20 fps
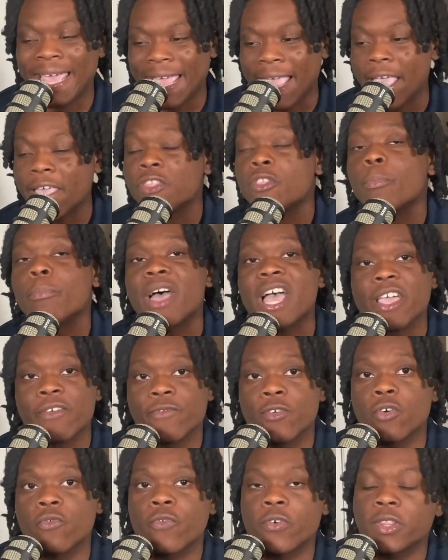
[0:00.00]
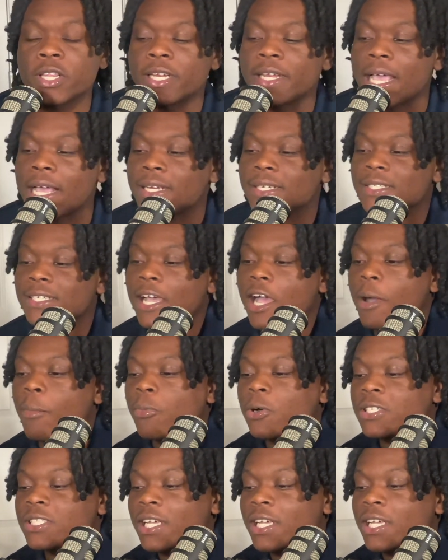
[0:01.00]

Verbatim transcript: in the backfield for the Dallas Cowboys.